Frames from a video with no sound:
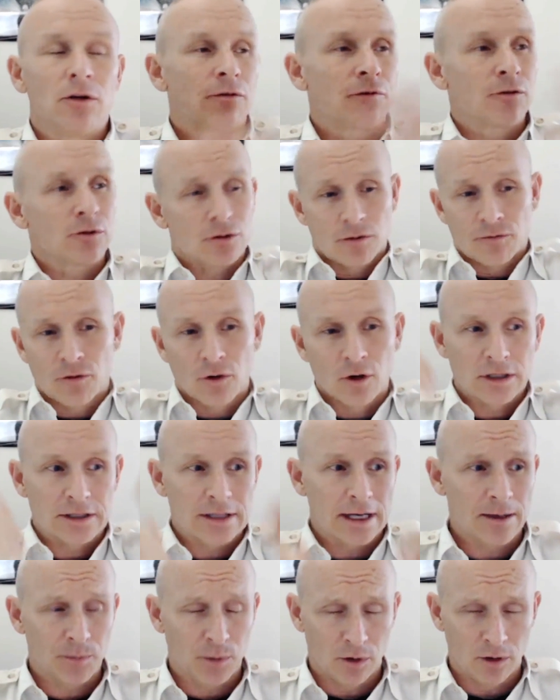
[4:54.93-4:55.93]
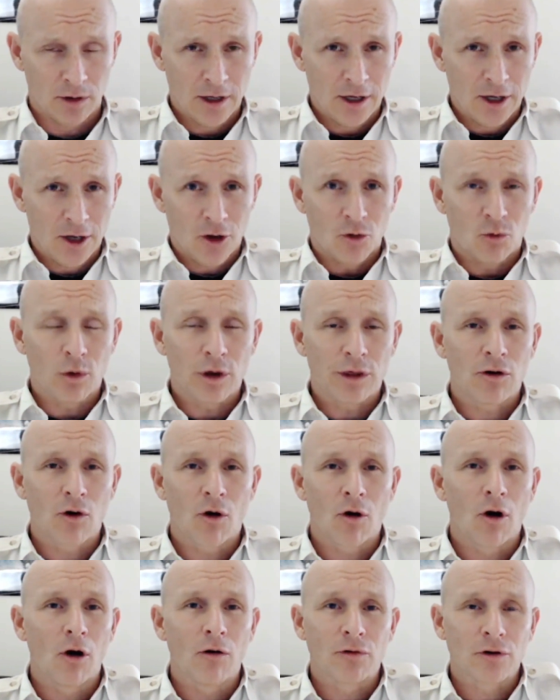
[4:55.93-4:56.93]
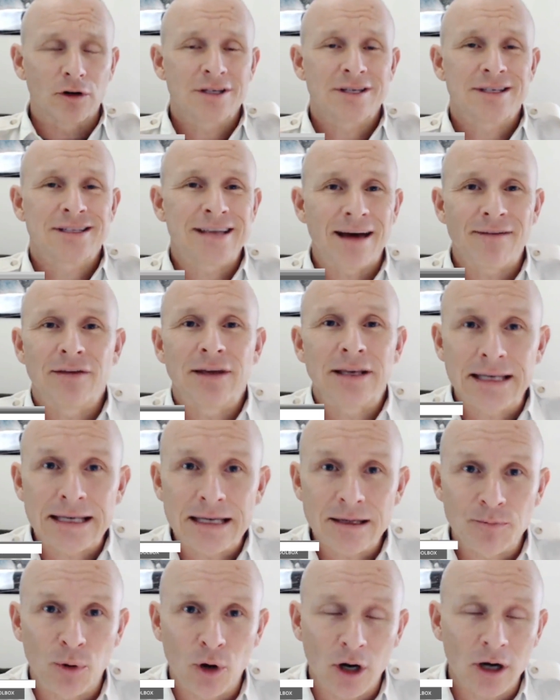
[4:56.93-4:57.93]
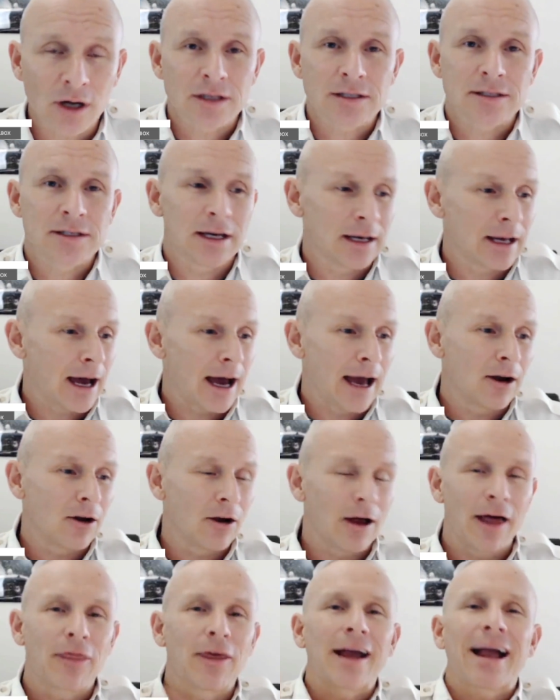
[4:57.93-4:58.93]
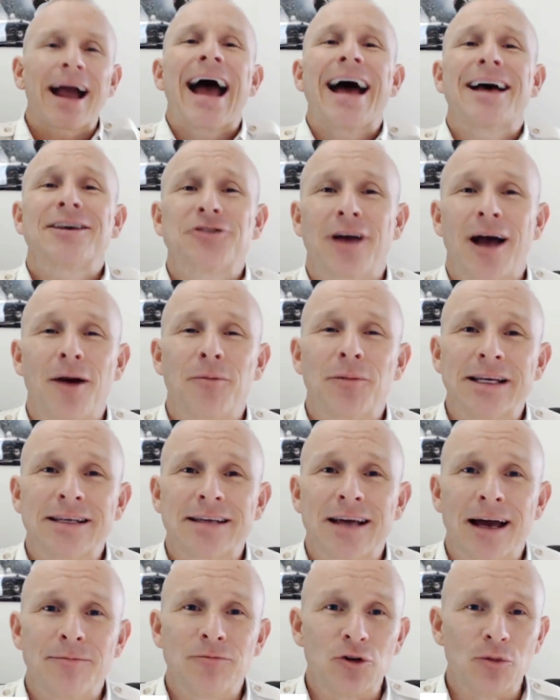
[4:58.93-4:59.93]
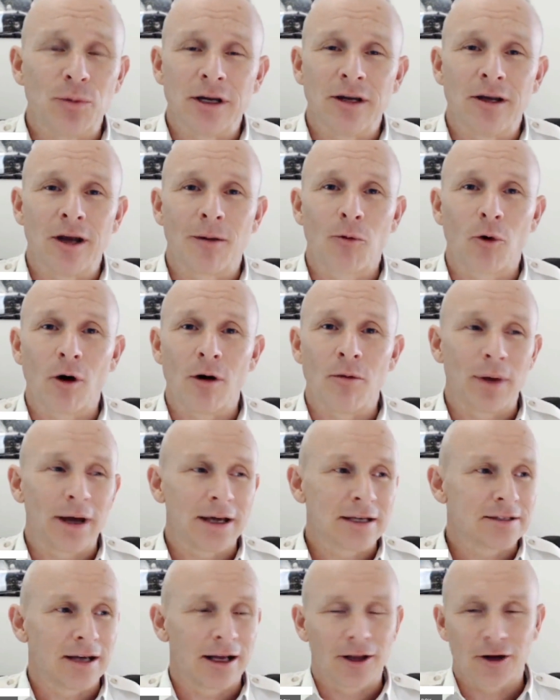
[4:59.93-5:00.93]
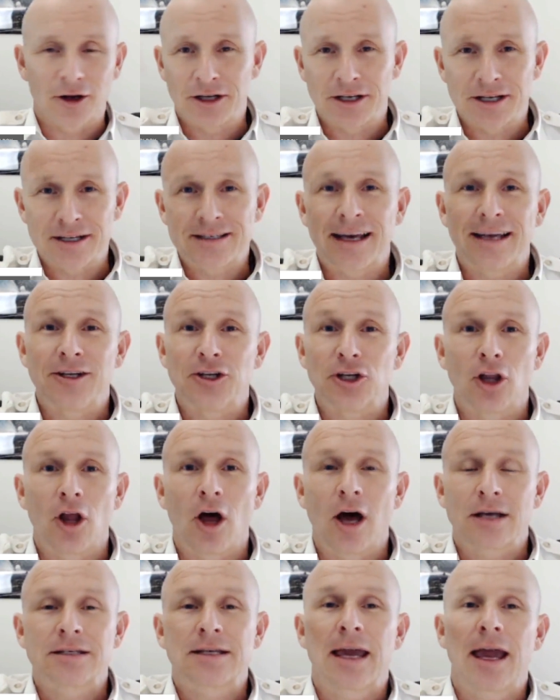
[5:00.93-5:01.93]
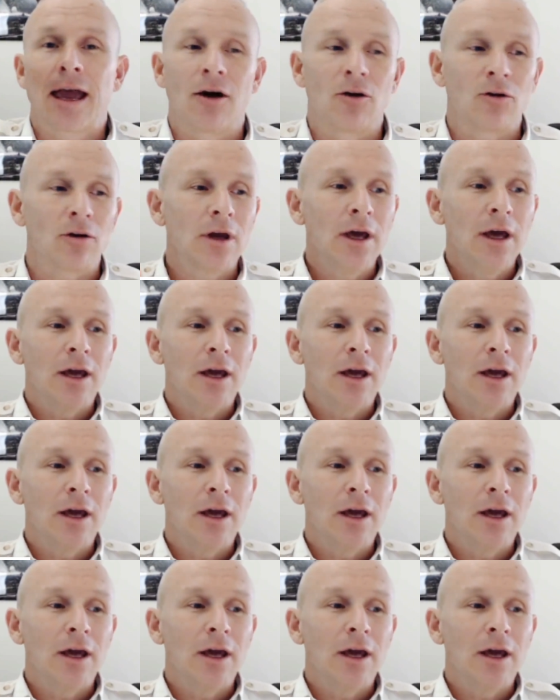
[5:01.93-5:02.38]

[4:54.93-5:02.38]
So, for example, with your over 70 books, and I think I asked you how many times you've been a #1 bestseller, and you said you lost count.